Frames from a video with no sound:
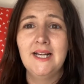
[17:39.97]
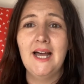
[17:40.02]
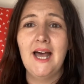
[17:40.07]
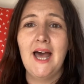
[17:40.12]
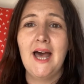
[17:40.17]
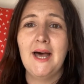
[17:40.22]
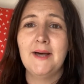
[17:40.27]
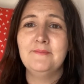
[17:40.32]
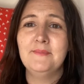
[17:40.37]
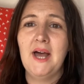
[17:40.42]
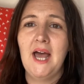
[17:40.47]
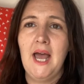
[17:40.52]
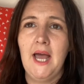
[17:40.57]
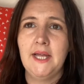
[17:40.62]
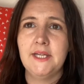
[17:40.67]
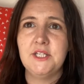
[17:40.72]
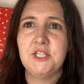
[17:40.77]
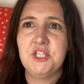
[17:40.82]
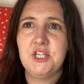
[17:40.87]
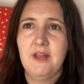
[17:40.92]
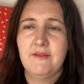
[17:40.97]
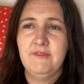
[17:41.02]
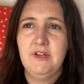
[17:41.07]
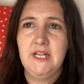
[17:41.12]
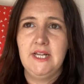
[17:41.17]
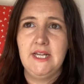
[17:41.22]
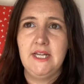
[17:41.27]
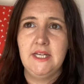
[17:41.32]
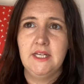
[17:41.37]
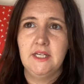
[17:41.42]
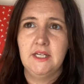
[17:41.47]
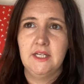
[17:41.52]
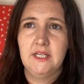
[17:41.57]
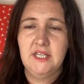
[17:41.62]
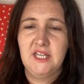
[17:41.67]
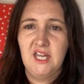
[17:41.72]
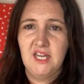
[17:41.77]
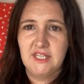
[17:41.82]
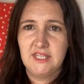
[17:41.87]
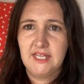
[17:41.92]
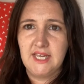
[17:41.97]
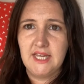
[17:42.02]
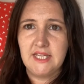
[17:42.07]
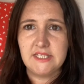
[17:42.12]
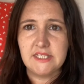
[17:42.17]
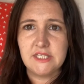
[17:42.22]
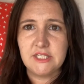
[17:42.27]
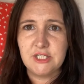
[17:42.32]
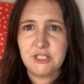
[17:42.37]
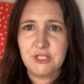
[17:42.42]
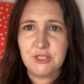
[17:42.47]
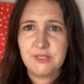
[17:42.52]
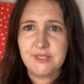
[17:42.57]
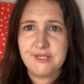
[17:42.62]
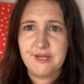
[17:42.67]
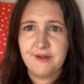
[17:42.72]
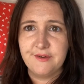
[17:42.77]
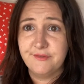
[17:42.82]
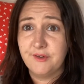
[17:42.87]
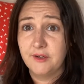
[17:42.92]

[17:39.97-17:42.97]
And generally getting the kids to do stuff.